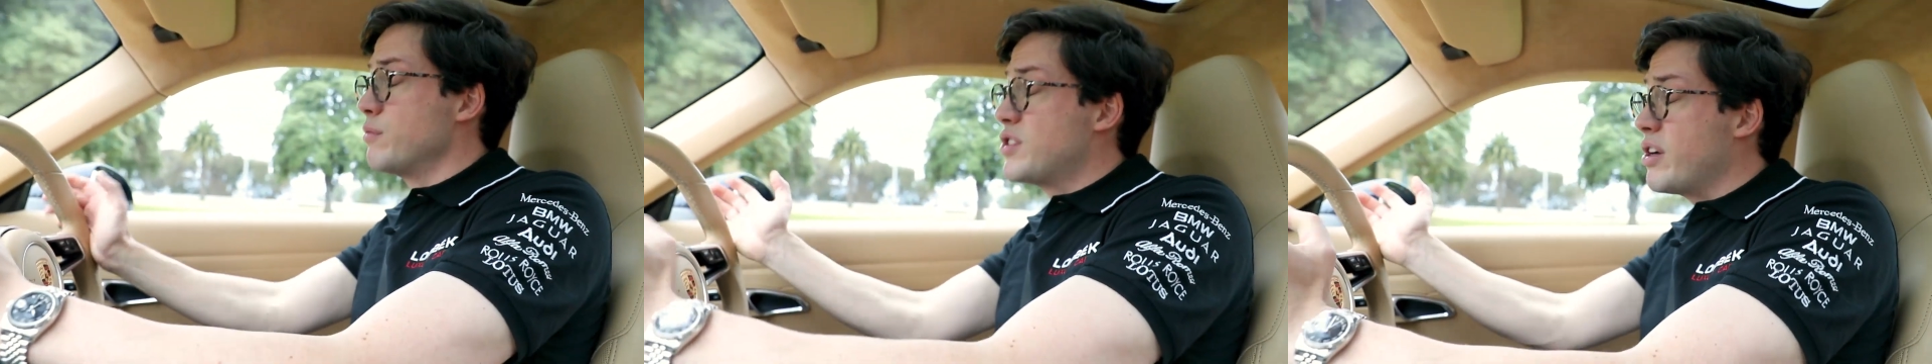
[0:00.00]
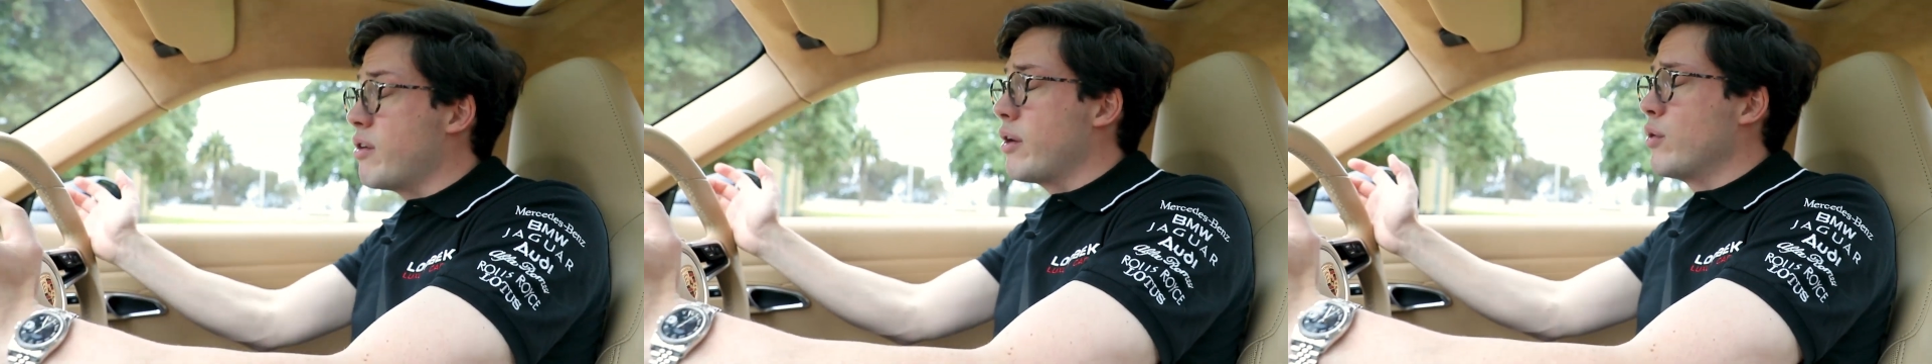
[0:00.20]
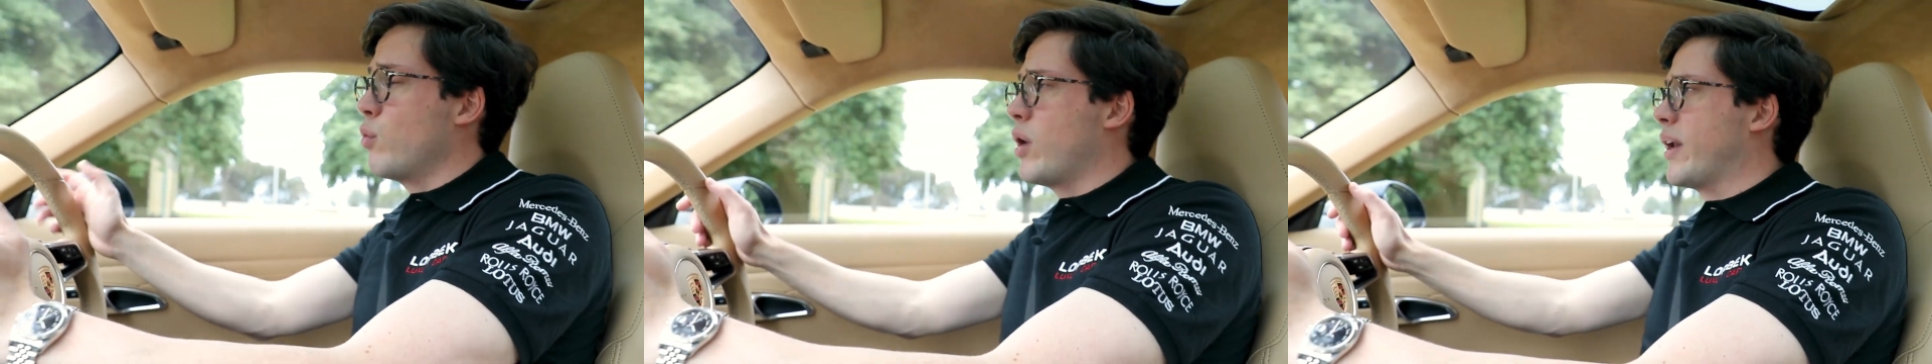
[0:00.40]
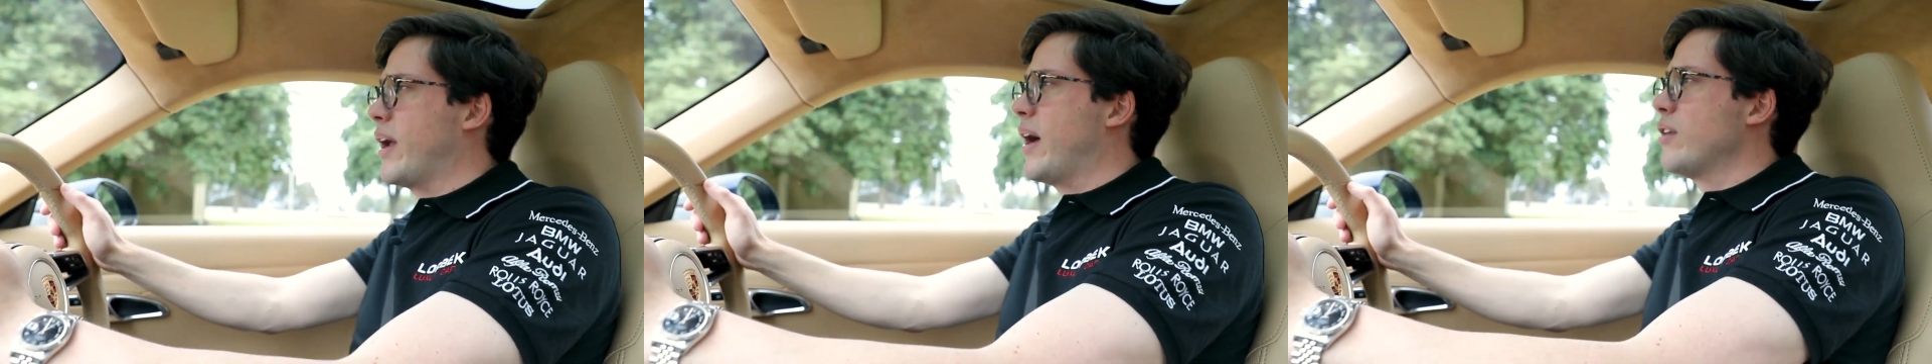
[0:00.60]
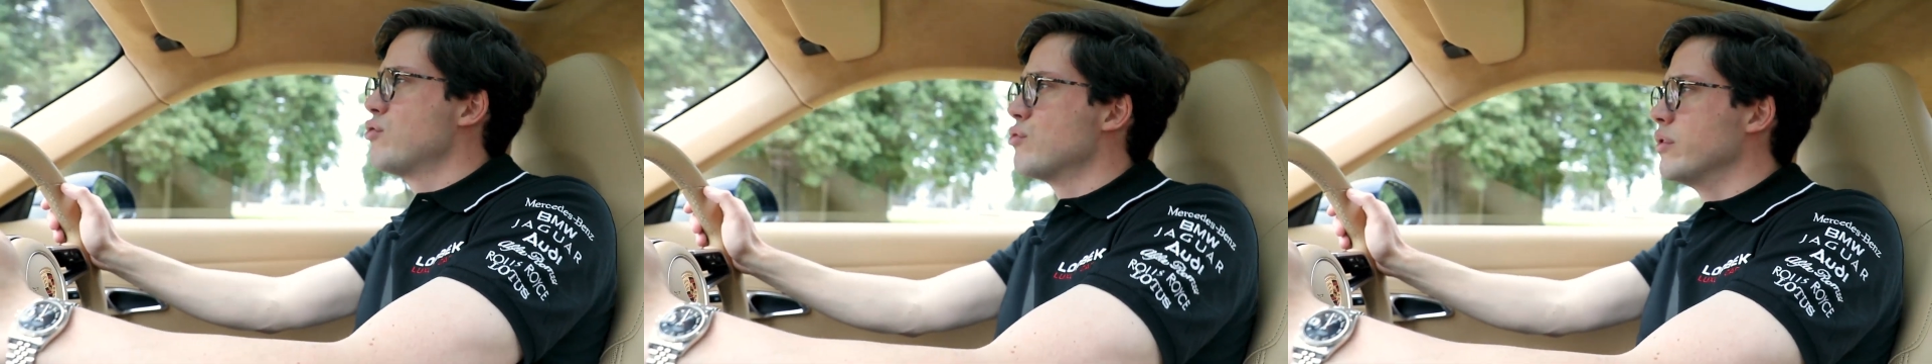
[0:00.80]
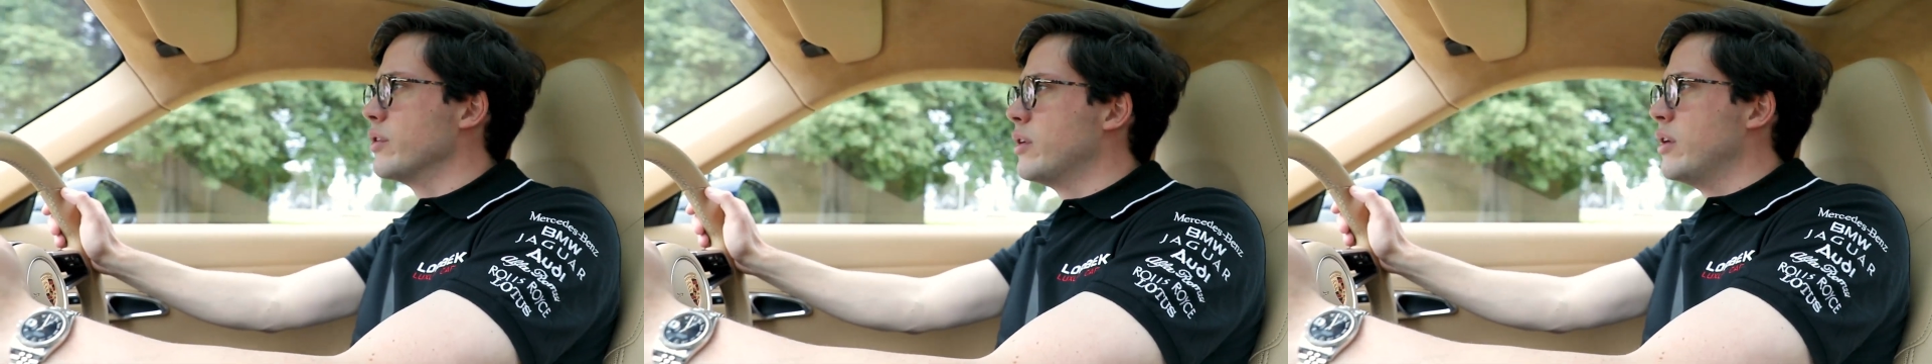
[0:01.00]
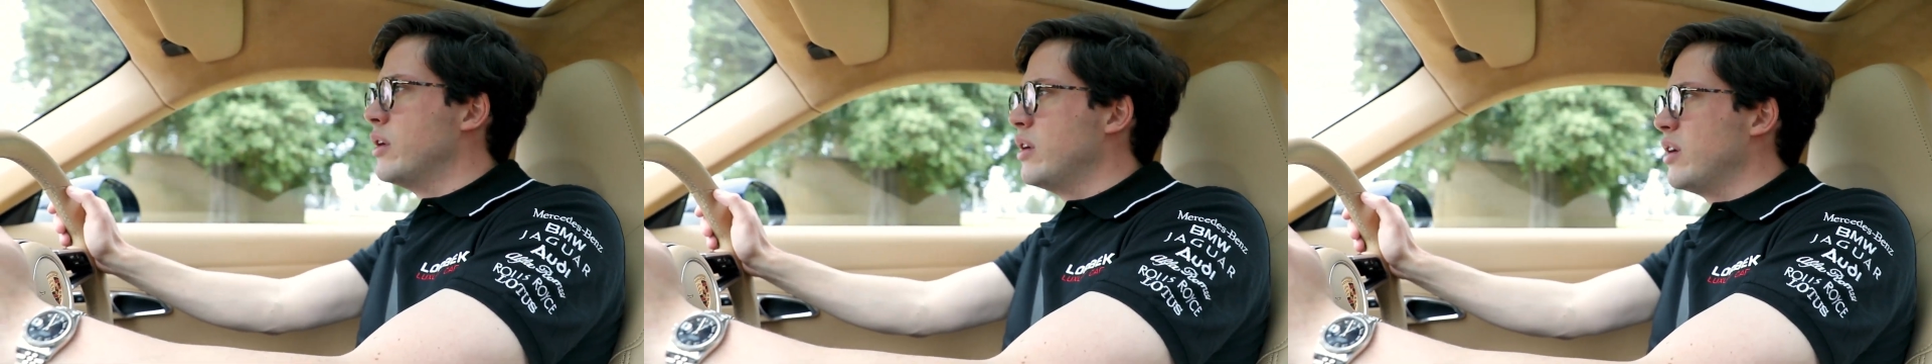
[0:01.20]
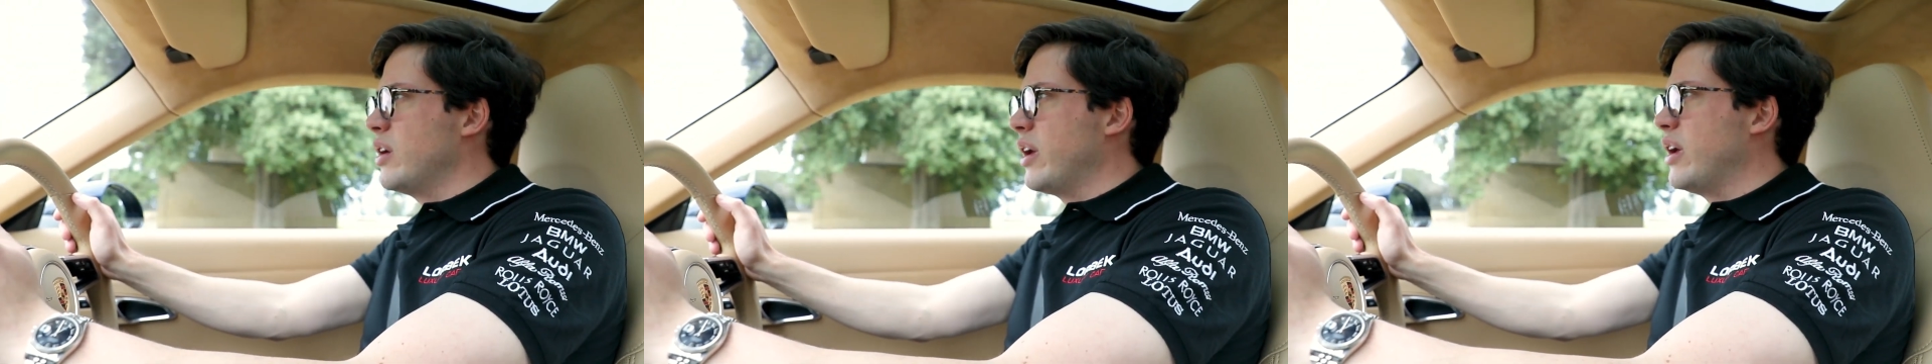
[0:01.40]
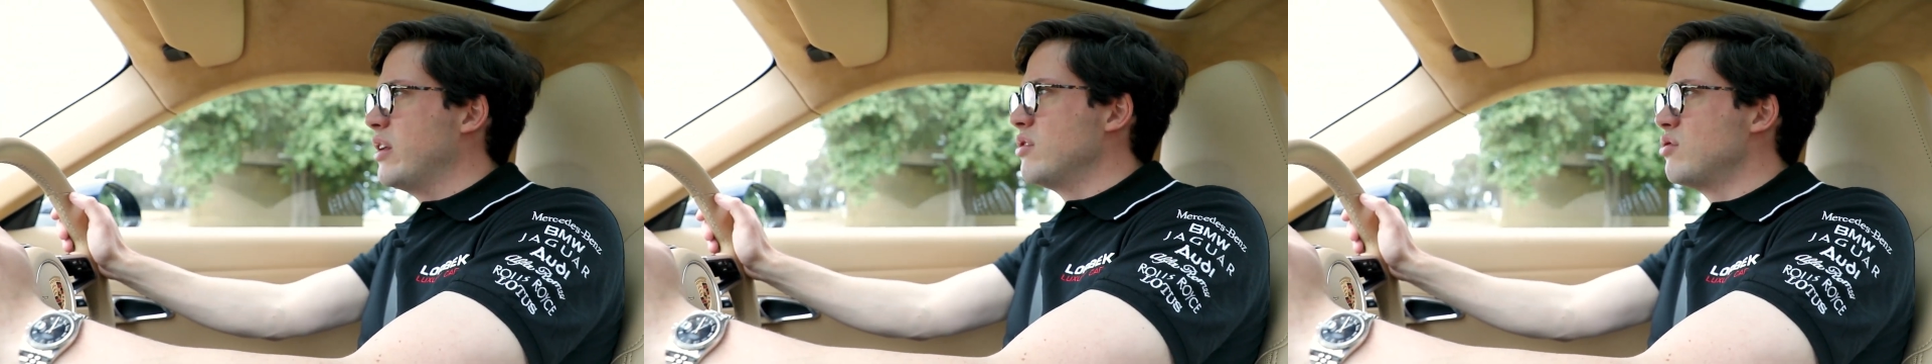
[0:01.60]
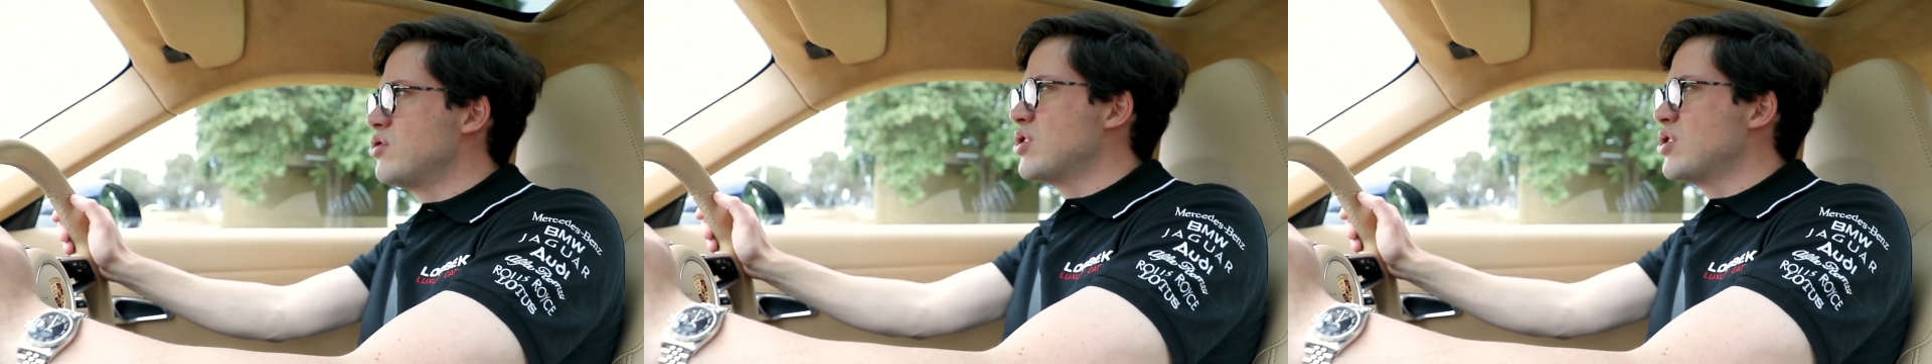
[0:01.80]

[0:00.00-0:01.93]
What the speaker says: 0 to 100 in